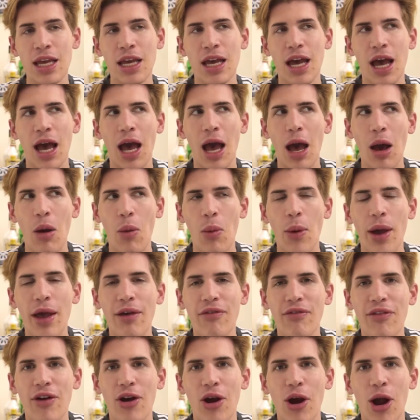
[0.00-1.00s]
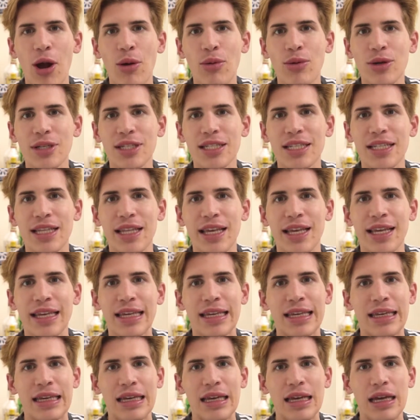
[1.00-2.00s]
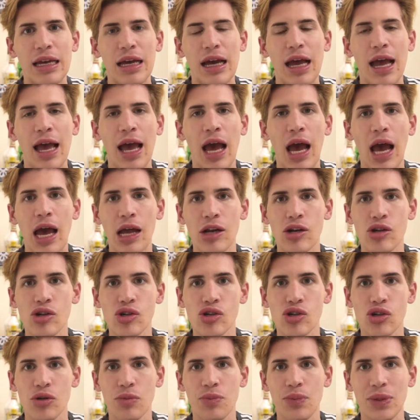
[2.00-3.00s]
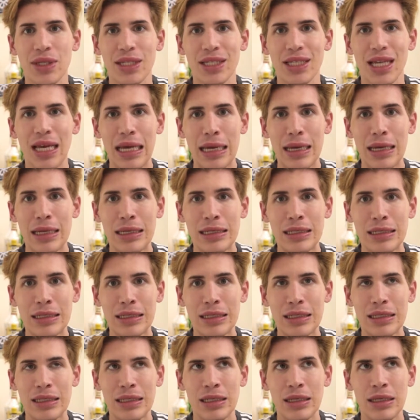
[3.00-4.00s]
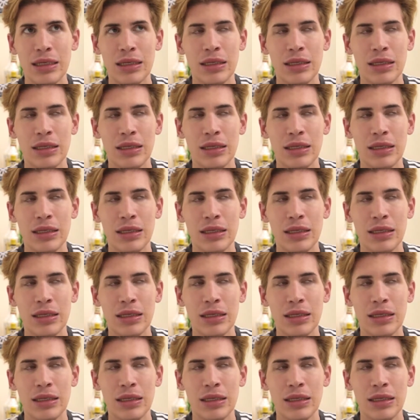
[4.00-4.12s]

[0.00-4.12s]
However, I wasn't like 100%